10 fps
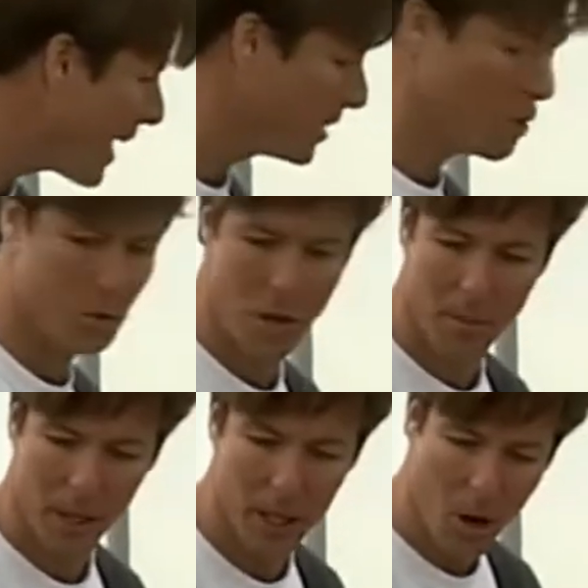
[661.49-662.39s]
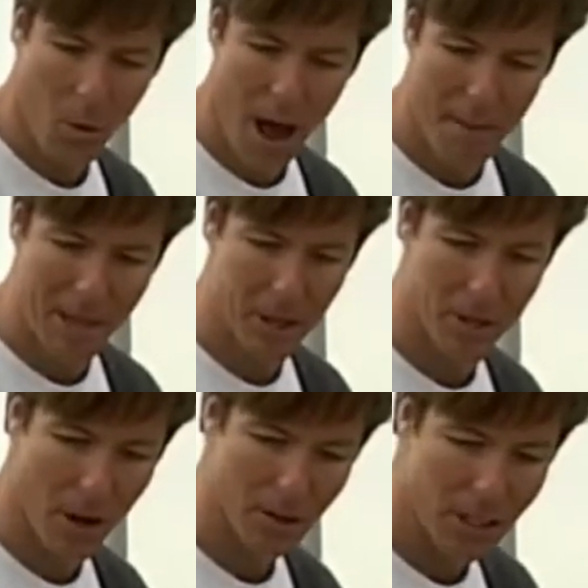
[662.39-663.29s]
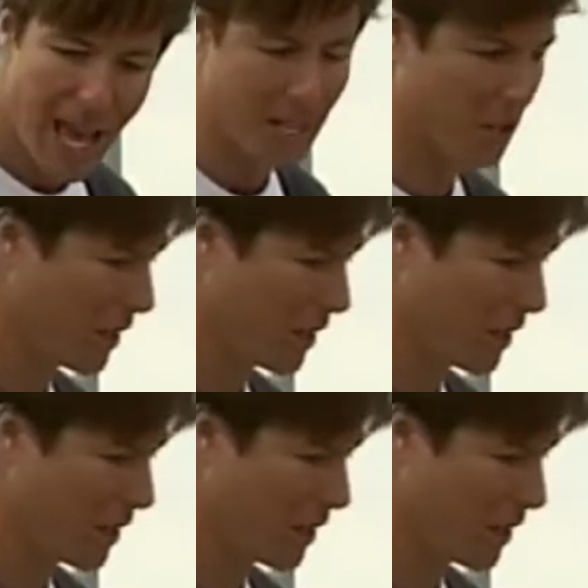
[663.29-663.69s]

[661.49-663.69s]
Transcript: got to do something. You know why? Because our legs